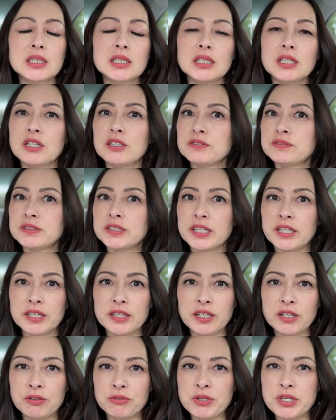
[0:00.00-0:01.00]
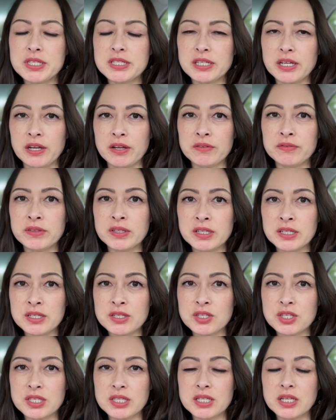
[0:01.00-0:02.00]
hopefully they'll resolve
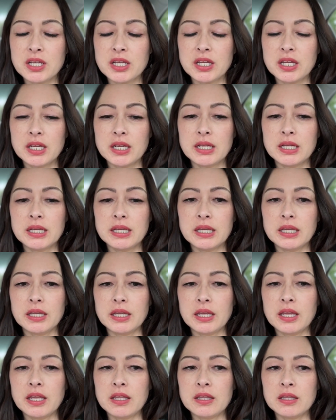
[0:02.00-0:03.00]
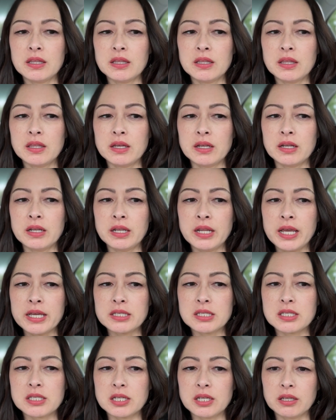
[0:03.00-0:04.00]
this in the
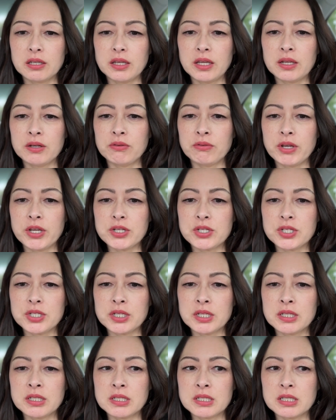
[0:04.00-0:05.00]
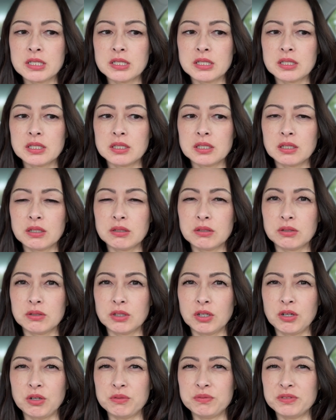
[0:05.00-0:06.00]
next iterations,
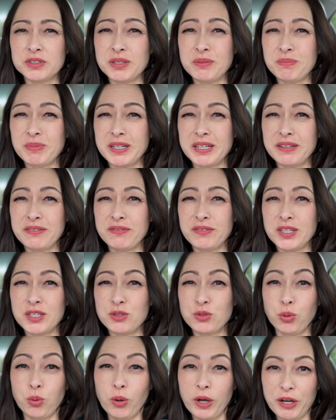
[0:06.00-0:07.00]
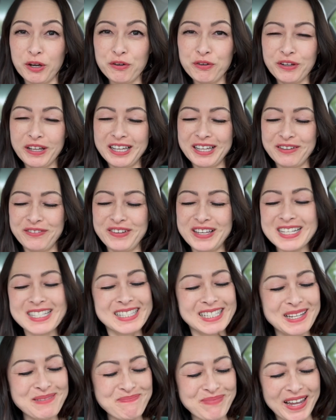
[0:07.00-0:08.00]
or hopefully by V12
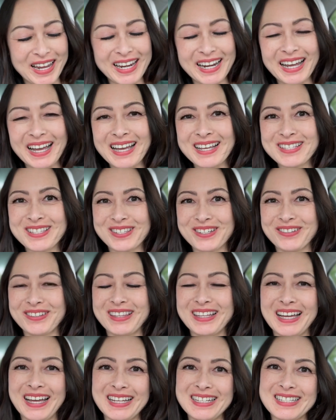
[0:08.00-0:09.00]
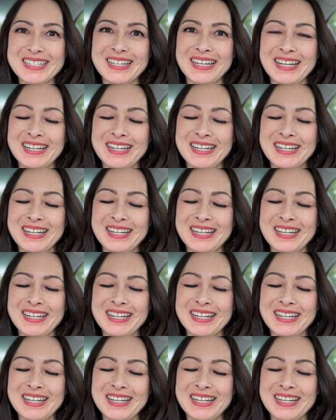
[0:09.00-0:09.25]
FSD beta, so that